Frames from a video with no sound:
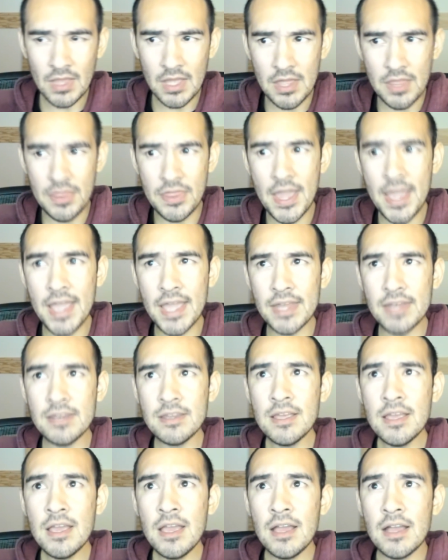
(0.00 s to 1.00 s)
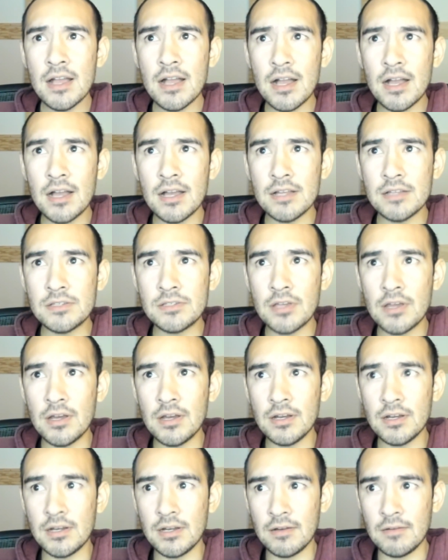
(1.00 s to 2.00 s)
then,
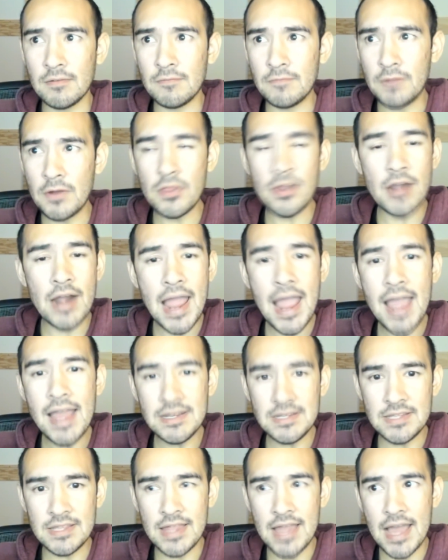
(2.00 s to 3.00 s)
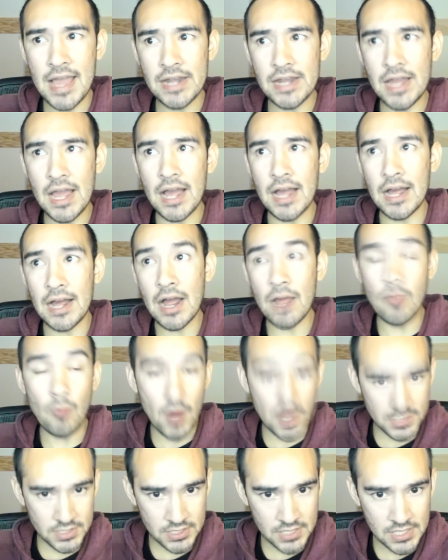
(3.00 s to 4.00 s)
to further add to that, I
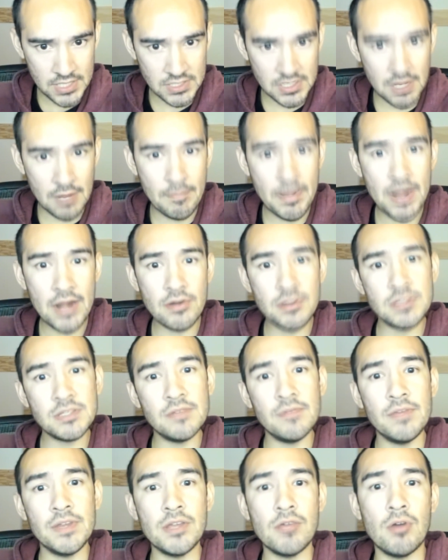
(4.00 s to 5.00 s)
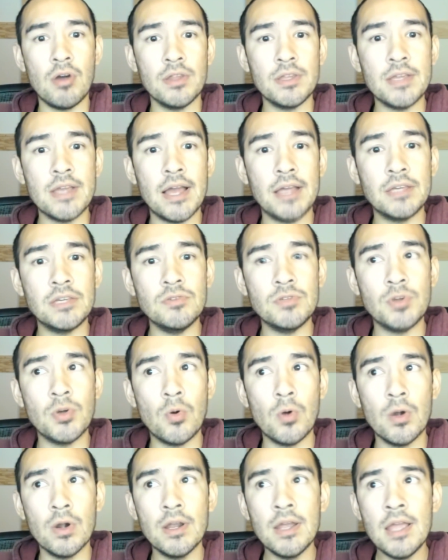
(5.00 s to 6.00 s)
watched his comparison video on the IQ
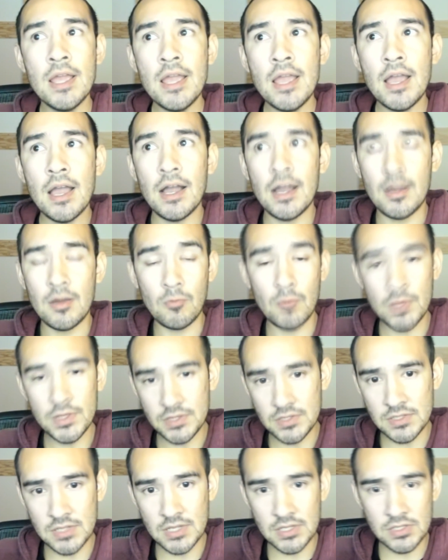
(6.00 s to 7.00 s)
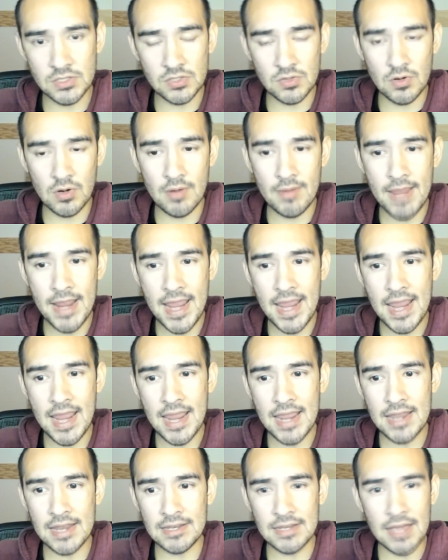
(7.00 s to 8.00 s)
Tour with the Sunstorm,
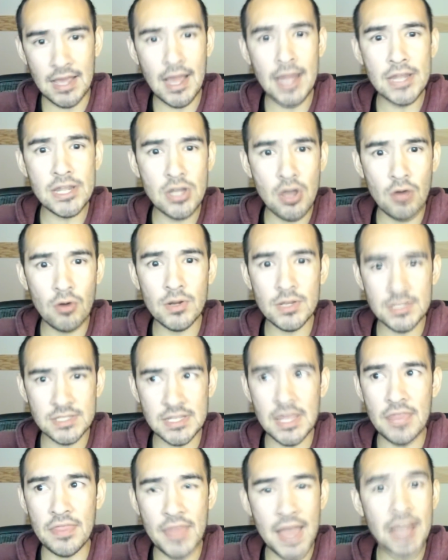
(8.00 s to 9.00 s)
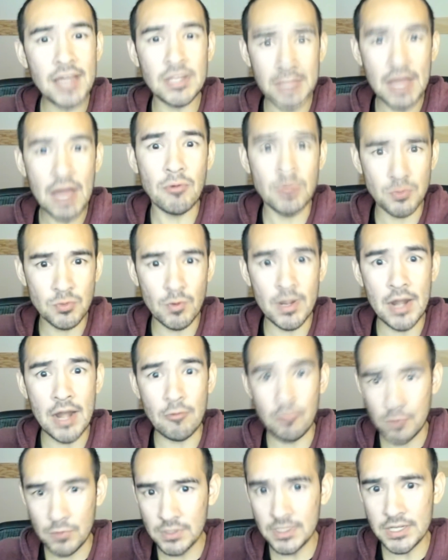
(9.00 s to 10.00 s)
and I noticed that was when I
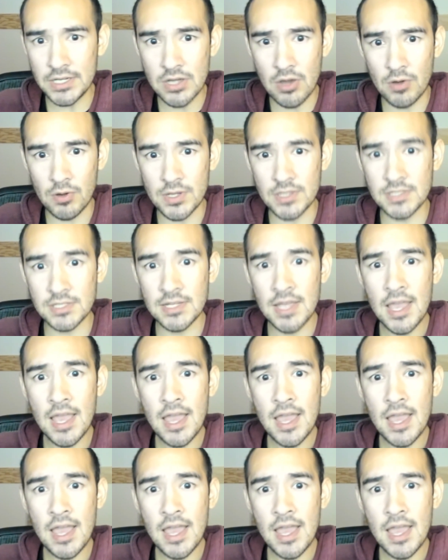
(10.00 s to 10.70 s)
really noticed